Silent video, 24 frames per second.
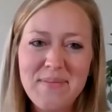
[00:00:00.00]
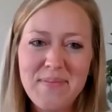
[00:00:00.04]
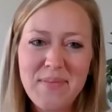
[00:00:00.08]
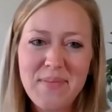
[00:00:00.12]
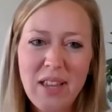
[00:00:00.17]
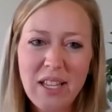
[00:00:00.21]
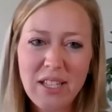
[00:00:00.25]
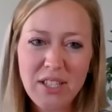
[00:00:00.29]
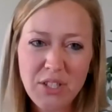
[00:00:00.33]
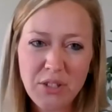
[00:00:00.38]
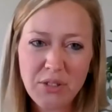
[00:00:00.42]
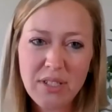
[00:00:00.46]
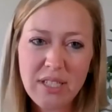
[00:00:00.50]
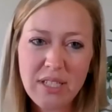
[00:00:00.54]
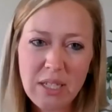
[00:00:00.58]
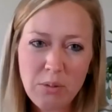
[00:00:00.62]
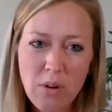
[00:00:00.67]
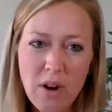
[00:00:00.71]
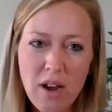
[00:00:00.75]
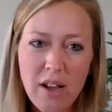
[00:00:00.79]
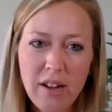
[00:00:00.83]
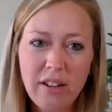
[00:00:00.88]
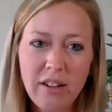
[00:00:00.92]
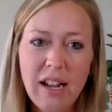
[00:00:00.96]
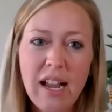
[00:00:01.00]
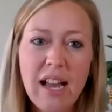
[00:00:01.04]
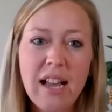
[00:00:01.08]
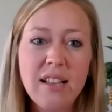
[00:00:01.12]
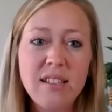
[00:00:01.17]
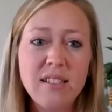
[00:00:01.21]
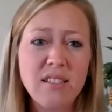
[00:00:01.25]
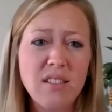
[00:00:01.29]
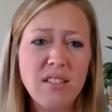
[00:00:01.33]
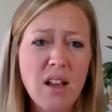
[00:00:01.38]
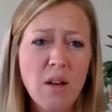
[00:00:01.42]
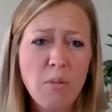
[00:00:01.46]
And so seawater has
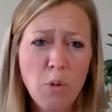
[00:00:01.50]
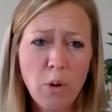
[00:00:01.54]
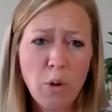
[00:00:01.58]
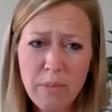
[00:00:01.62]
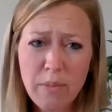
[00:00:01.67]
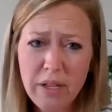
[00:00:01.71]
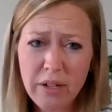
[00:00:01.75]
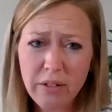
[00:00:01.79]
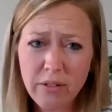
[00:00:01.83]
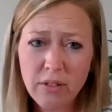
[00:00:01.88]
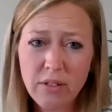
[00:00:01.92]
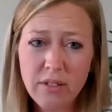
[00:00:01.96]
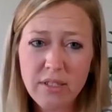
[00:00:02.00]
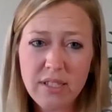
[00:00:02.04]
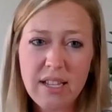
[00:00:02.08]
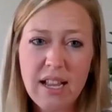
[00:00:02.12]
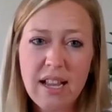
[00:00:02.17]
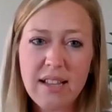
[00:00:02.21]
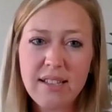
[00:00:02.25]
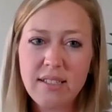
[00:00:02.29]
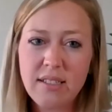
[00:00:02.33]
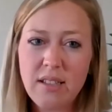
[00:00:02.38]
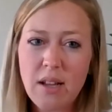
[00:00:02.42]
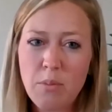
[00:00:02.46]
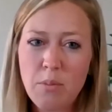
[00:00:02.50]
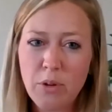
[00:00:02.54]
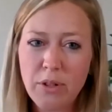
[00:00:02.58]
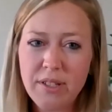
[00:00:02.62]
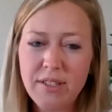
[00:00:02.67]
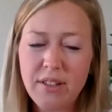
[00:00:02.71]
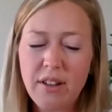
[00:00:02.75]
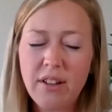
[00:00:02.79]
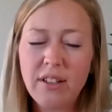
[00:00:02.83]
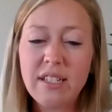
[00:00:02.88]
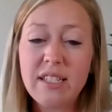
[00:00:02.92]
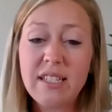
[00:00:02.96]
a lot more minerals. It has a lot more
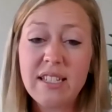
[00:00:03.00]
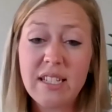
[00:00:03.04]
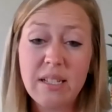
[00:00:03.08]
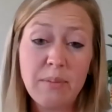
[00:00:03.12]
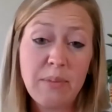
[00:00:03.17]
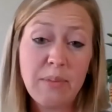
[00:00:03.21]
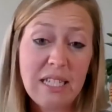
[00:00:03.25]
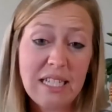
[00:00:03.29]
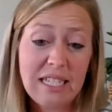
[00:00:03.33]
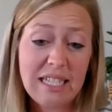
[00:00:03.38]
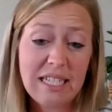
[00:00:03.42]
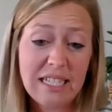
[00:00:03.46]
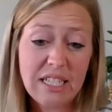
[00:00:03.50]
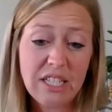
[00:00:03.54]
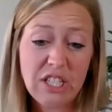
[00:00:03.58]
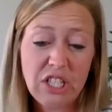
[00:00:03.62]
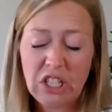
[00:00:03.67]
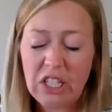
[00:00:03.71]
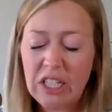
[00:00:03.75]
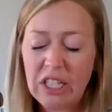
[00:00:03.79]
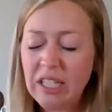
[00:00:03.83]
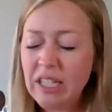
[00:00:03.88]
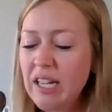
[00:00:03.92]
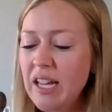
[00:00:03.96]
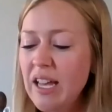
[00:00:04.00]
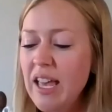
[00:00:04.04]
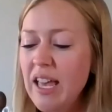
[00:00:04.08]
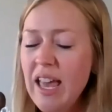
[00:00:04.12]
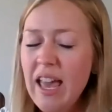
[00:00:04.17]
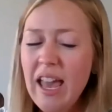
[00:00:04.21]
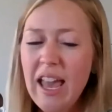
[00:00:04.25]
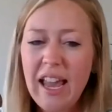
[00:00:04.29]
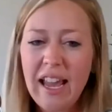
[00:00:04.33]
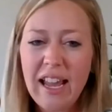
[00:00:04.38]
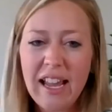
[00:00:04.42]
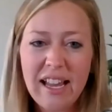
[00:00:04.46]
salt. It's going to be denser.
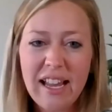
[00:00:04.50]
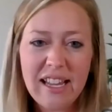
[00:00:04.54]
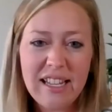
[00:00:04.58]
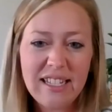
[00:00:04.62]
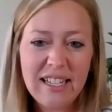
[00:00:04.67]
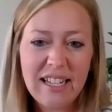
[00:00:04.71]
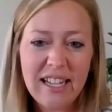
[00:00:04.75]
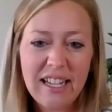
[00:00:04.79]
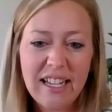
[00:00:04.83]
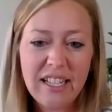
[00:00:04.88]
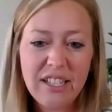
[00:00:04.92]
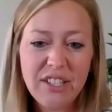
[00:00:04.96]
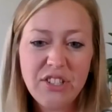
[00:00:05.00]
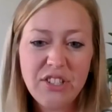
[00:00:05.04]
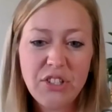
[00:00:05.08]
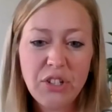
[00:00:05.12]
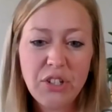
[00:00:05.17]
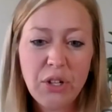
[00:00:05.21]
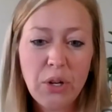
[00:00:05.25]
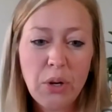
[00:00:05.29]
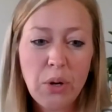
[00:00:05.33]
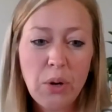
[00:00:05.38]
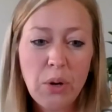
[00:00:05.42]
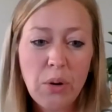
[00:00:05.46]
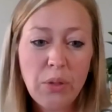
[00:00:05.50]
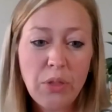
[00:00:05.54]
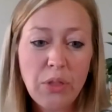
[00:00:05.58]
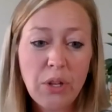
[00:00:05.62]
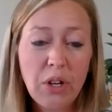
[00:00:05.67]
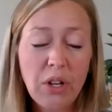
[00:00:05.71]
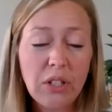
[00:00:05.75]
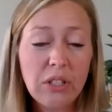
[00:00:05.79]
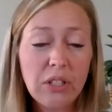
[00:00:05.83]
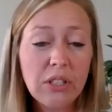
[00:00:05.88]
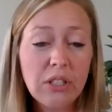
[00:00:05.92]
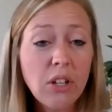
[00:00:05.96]
And so
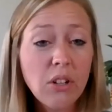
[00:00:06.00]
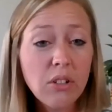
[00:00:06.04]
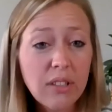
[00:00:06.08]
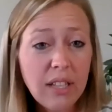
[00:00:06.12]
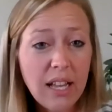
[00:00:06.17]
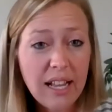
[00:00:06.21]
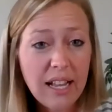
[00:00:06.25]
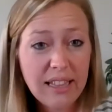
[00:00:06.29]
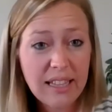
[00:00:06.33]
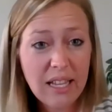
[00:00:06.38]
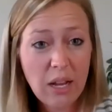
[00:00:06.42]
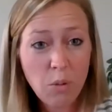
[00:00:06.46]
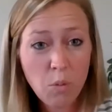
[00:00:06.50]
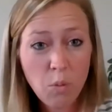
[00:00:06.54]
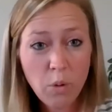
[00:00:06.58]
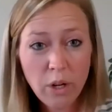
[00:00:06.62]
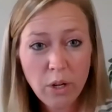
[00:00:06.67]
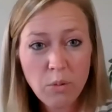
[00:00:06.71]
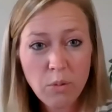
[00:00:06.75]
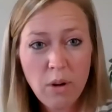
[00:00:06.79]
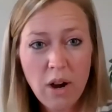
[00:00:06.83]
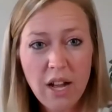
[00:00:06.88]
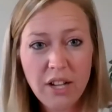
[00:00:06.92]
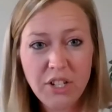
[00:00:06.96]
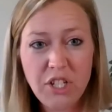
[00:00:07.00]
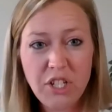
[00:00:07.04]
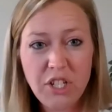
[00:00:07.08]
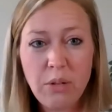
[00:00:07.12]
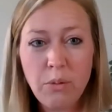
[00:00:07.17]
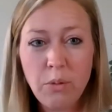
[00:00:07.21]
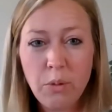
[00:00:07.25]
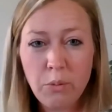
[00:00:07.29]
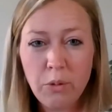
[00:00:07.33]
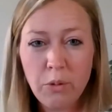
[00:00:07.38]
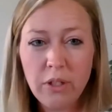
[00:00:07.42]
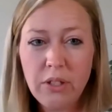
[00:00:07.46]
the load line that we're watching
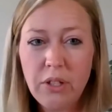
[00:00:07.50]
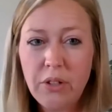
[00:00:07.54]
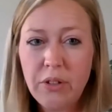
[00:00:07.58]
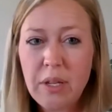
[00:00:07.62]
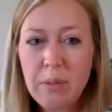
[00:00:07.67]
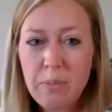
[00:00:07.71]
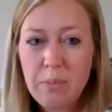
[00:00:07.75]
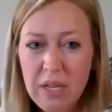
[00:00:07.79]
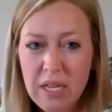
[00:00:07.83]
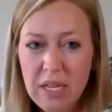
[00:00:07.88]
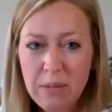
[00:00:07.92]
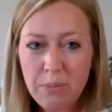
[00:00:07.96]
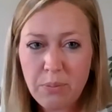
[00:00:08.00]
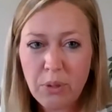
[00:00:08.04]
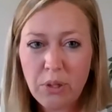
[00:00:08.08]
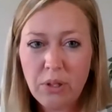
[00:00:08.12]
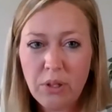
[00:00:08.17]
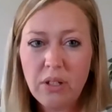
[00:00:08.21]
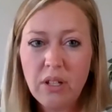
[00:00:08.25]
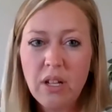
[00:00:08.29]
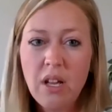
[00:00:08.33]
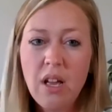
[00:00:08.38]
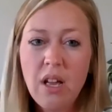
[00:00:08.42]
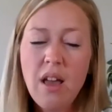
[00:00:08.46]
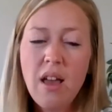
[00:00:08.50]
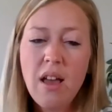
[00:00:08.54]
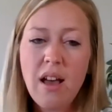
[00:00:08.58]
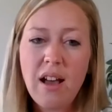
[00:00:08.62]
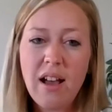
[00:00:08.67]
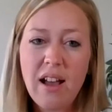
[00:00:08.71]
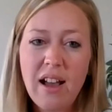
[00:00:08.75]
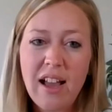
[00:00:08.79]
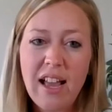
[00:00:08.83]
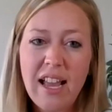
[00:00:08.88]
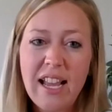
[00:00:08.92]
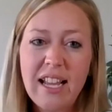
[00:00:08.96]
when we're loading people
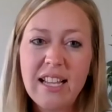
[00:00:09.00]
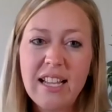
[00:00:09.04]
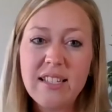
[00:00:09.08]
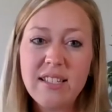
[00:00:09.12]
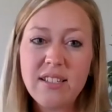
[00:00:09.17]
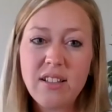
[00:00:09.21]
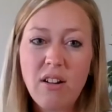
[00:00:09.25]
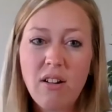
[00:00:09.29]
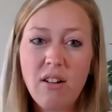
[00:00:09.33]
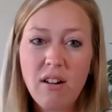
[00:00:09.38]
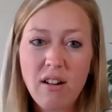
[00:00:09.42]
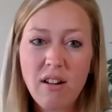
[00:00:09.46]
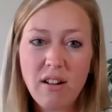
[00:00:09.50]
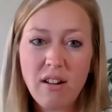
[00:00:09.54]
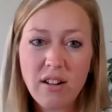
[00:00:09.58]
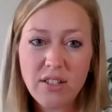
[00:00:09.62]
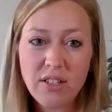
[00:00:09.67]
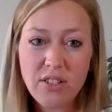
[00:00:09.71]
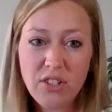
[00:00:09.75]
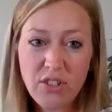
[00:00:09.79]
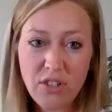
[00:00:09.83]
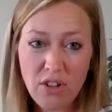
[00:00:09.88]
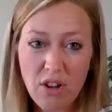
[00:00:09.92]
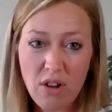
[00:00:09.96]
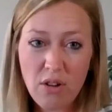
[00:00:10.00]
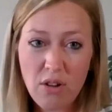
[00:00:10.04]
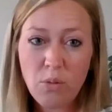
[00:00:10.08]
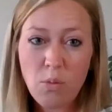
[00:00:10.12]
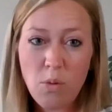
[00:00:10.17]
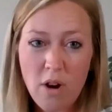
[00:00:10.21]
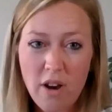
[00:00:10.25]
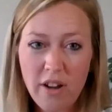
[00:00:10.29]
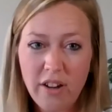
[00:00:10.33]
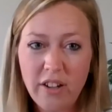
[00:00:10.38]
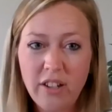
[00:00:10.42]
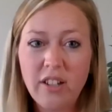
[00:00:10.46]
is our salt
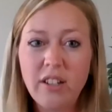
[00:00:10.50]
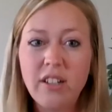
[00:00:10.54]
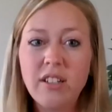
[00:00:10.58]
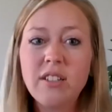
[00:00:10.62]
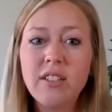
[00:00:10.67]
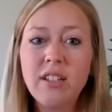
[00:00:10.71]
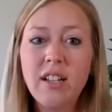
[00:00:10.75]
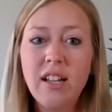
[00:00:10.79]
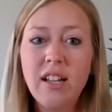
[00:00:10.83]
water.